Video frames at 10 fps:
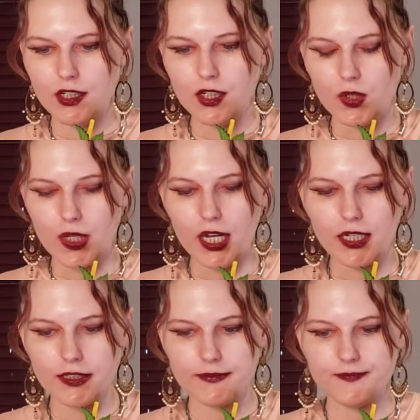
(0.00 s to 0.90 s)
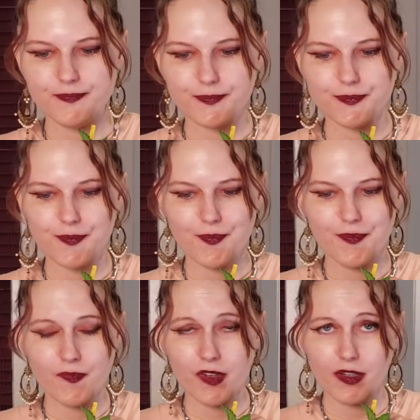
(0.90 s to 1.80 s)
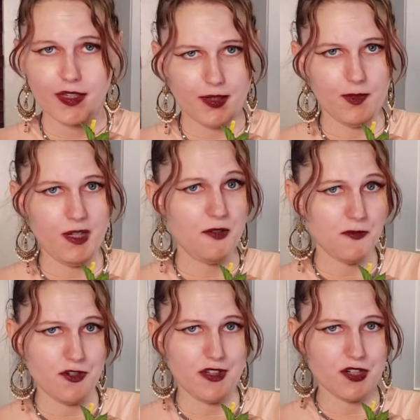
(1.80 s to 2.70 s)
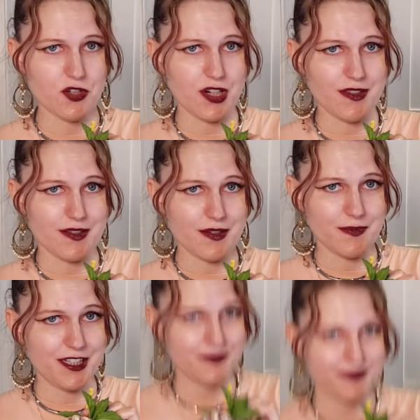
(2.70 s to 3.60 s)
Oh yeah. Cameraman, would you like to try this zombie?